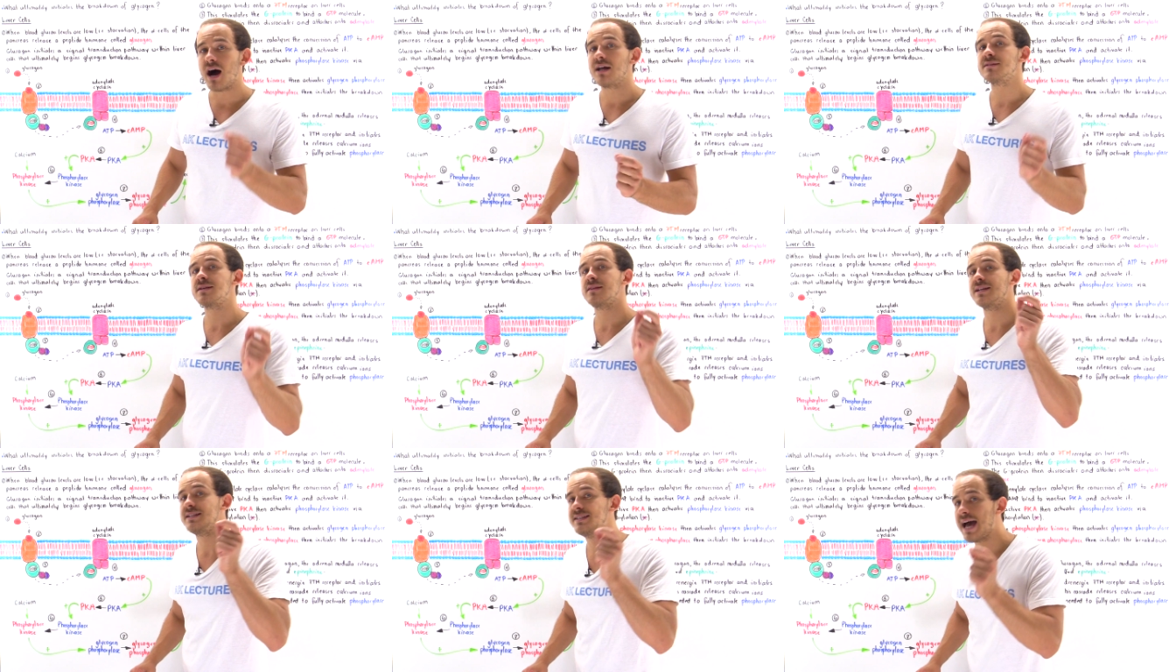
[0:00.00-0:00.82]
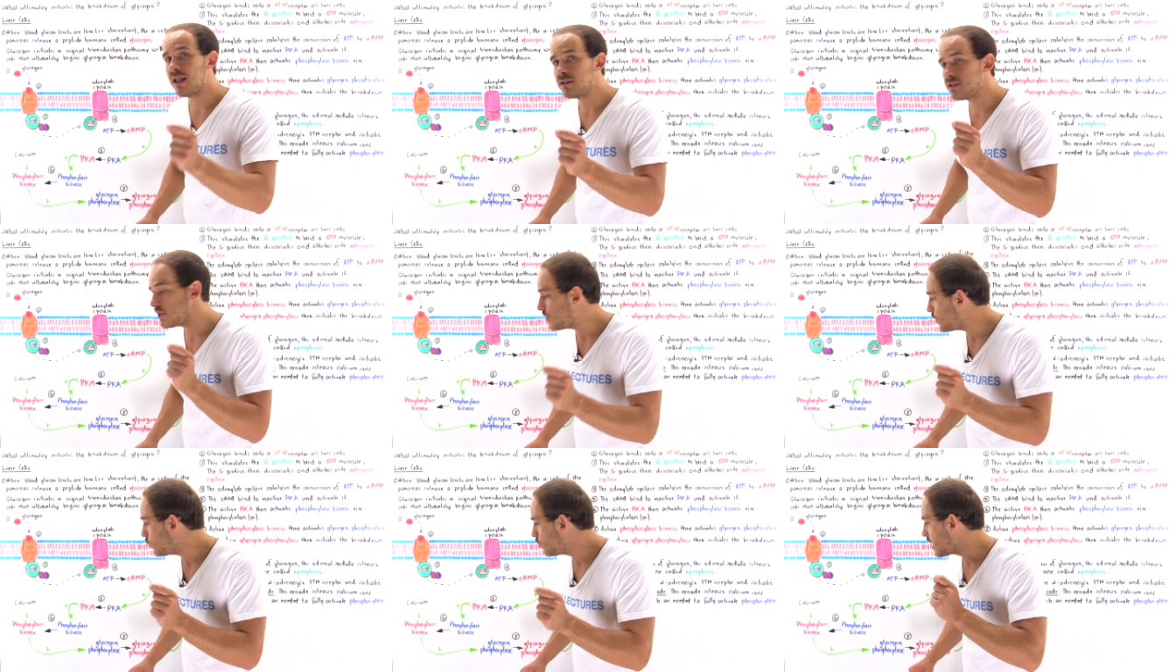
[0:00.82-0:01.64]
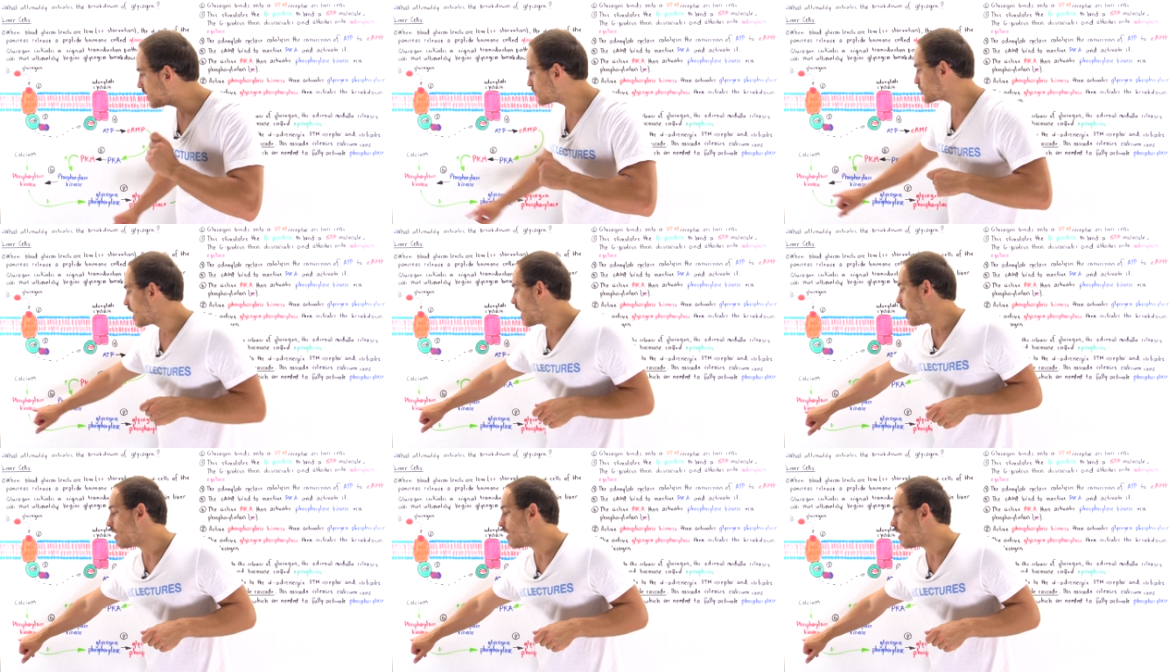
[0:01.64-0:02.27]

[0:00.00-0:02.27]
onto the delta units